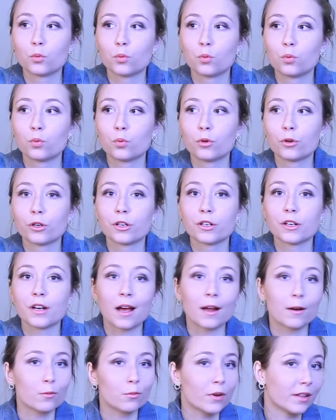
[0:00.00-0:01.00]
were
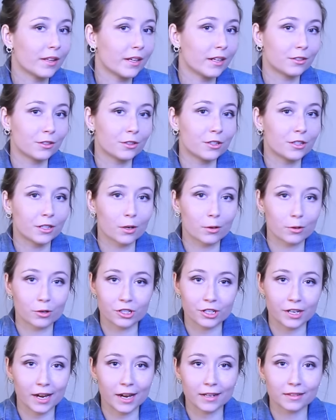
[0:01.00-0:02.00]
not willing to
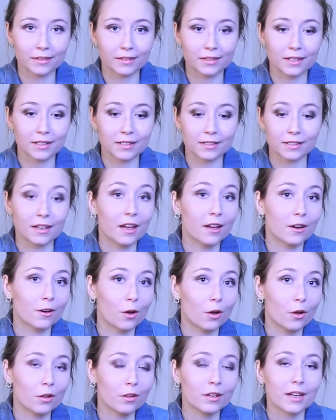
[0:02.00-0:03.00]
negotiate this at
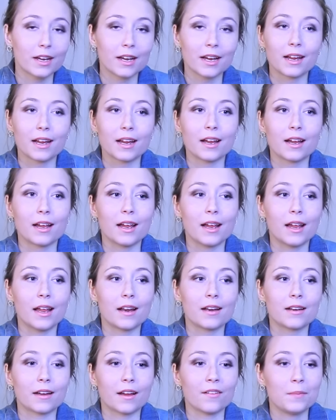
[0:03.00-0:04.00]
all.
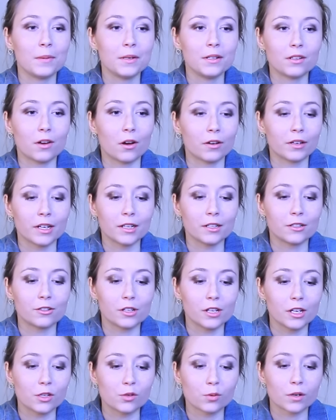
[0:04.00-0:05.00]
And I've been talking
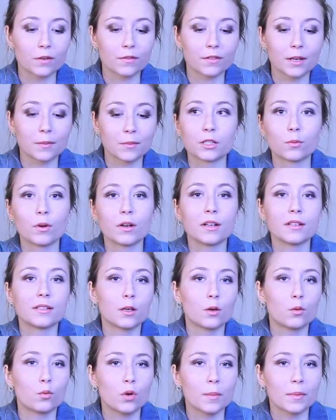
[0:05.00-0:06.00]
to each one of them. So one is
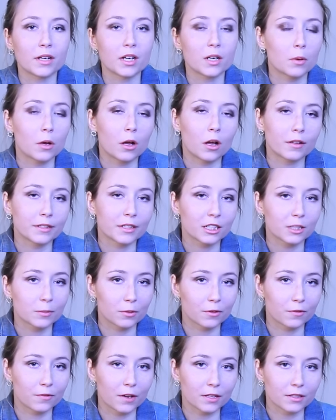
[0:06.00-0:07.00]
a women in politics
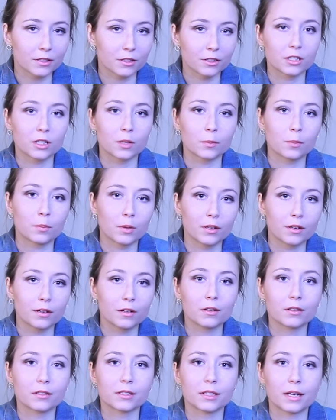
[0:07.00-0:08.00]
professor, it's a
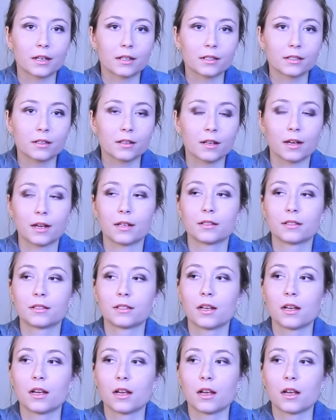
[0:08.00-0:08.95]
political science class.